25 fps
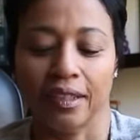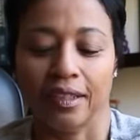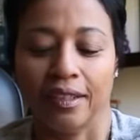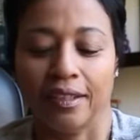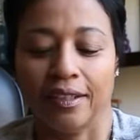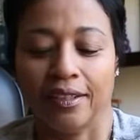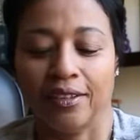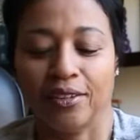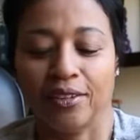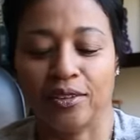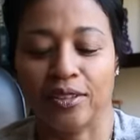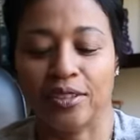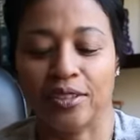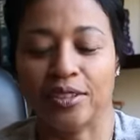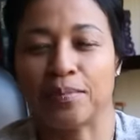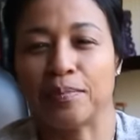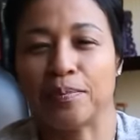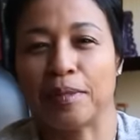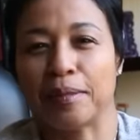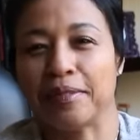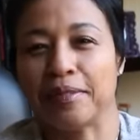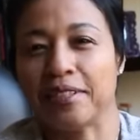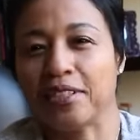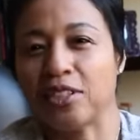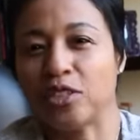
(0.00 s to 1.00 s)
you know, it's
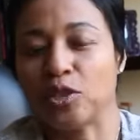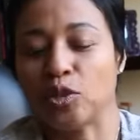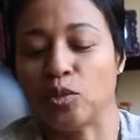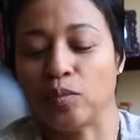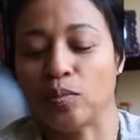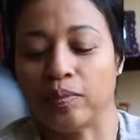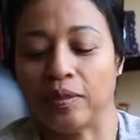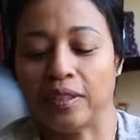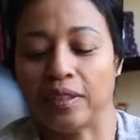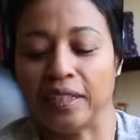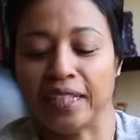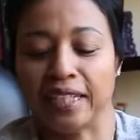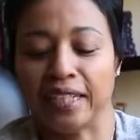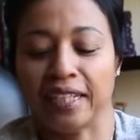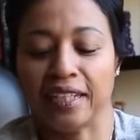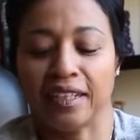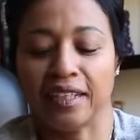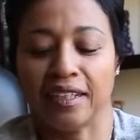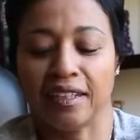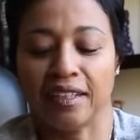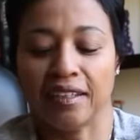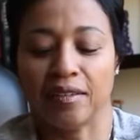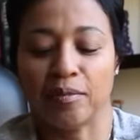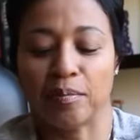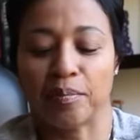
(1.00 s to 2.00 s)
maybe it's too
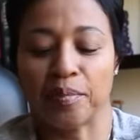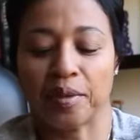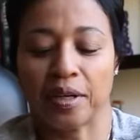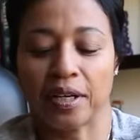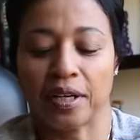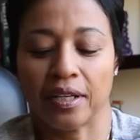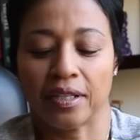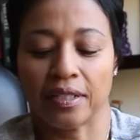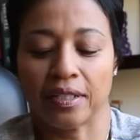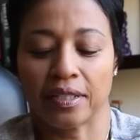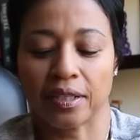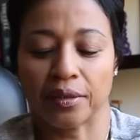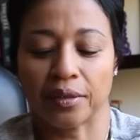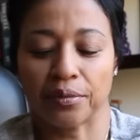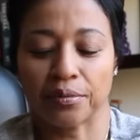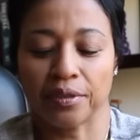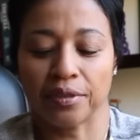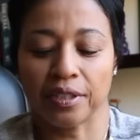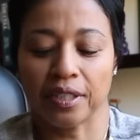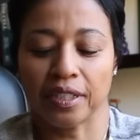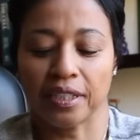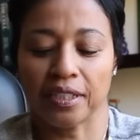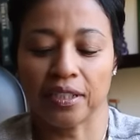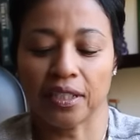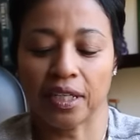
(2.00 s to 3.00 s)
blingy, but I
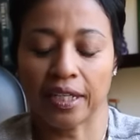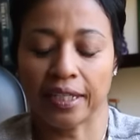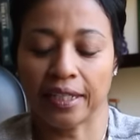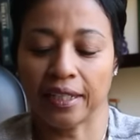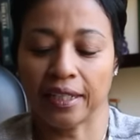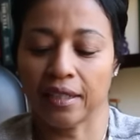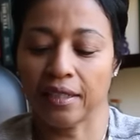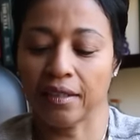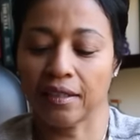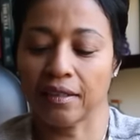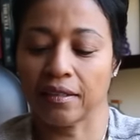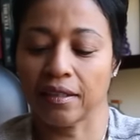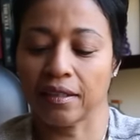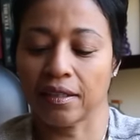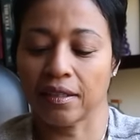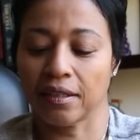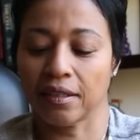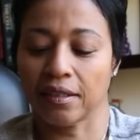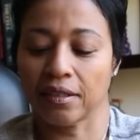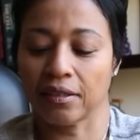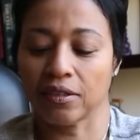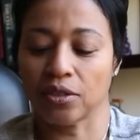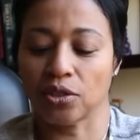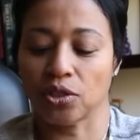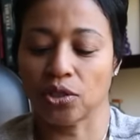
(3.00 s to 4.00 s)
really like it.
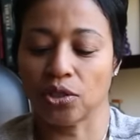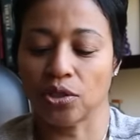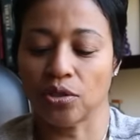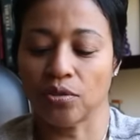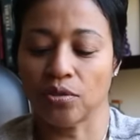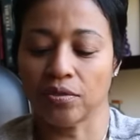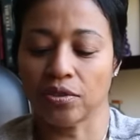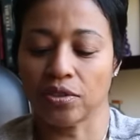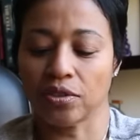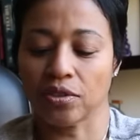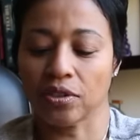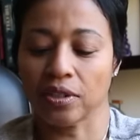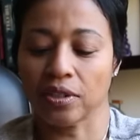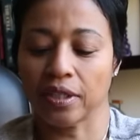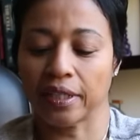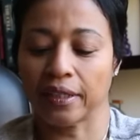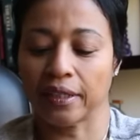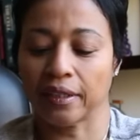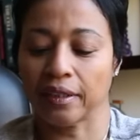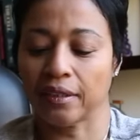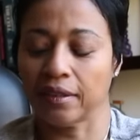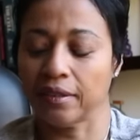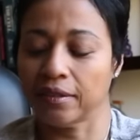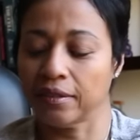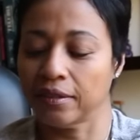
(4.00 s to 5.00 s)
The stones are
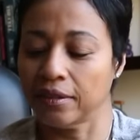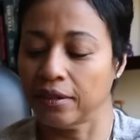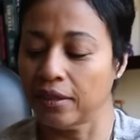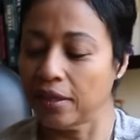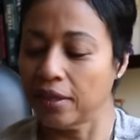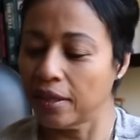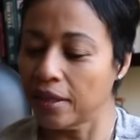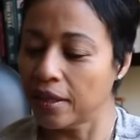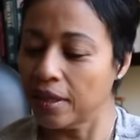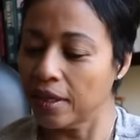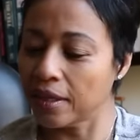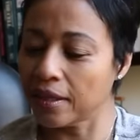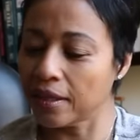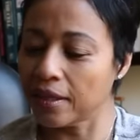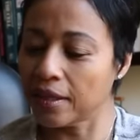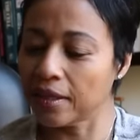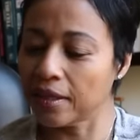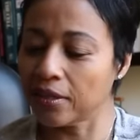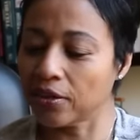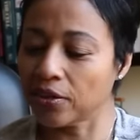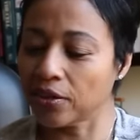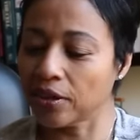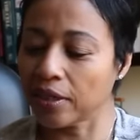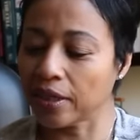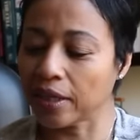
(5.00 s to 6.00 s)
like, I
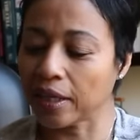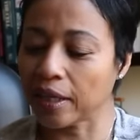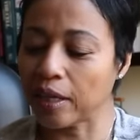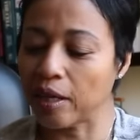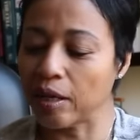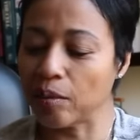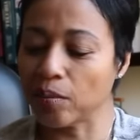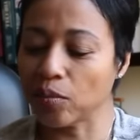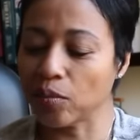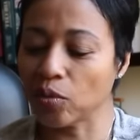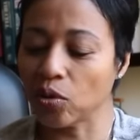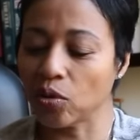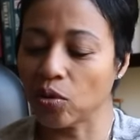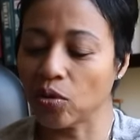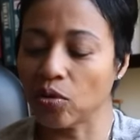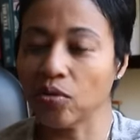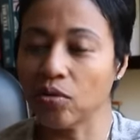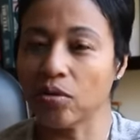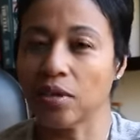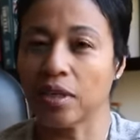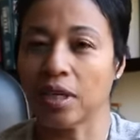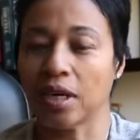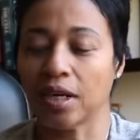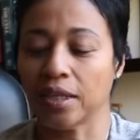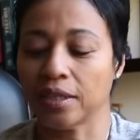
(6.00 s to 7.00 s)
think they're like
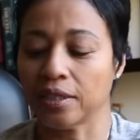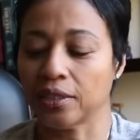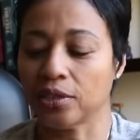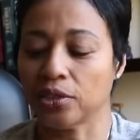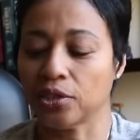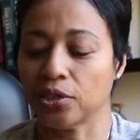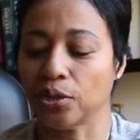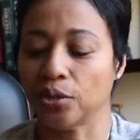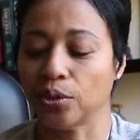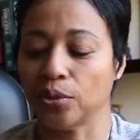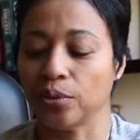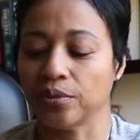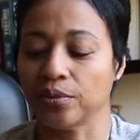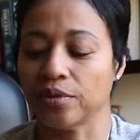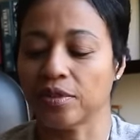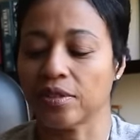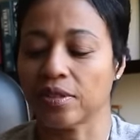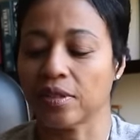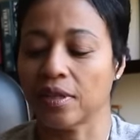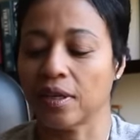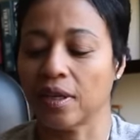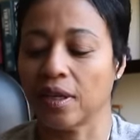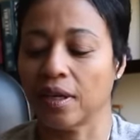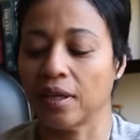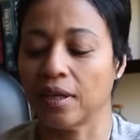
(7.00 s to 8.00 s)
emerald cut stones,
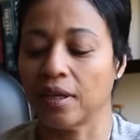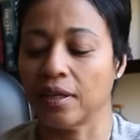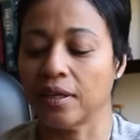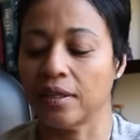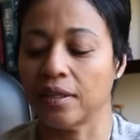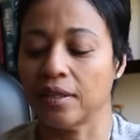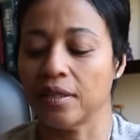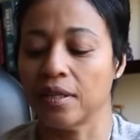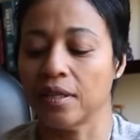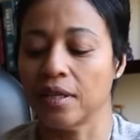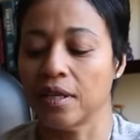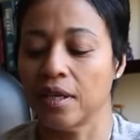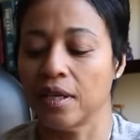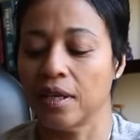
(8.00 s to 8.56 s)
and